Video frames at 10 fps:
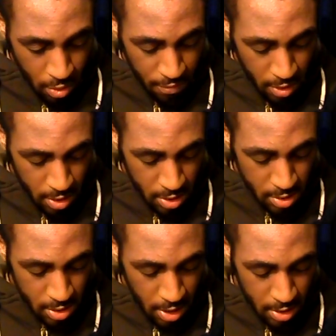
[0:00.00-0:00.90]
Book of
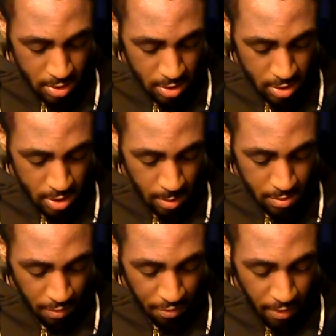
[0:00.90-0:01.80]
Ecclesiastes,
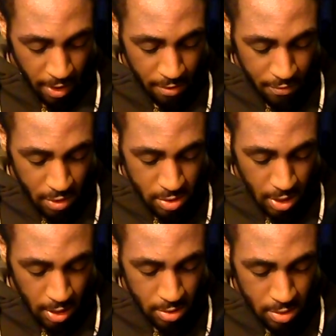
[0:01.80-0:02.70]
chapter 5,
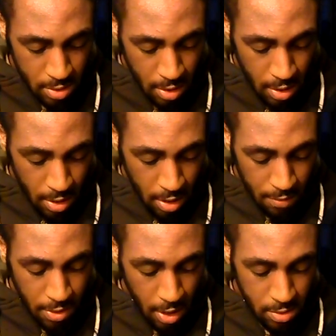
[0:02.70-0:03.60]
verse 8.
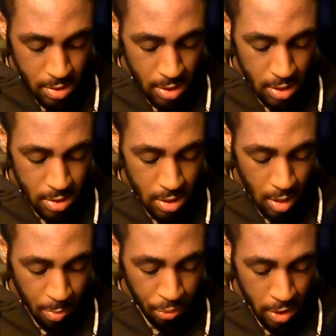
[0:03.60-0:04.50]
If thou
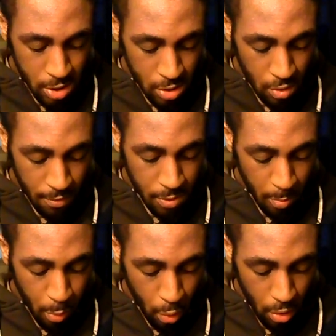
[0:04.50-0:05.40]
seest the oppression
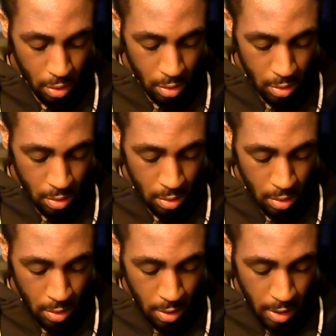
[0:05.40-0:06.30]
of the poor
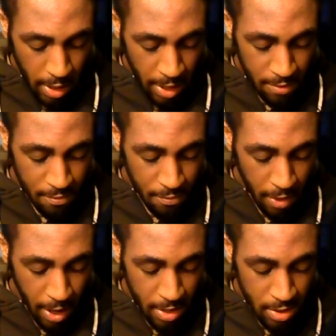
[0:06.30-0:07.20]

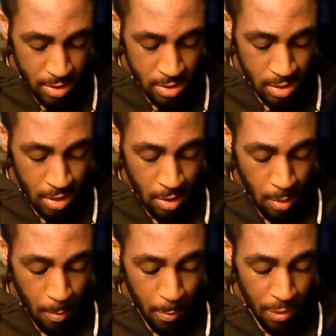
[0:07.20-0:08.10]
and violent
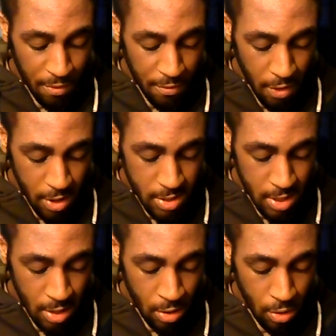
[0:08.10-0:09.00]

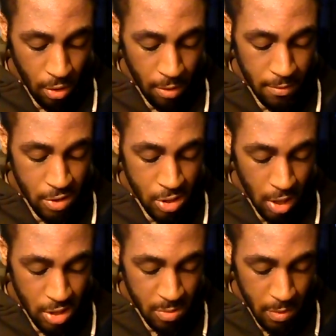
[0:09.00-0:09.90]
perverting
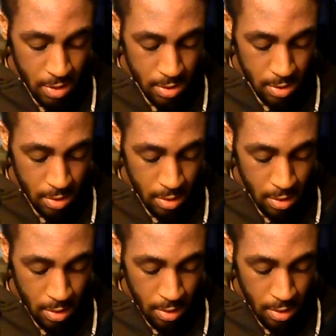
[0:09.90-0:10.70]
of judgment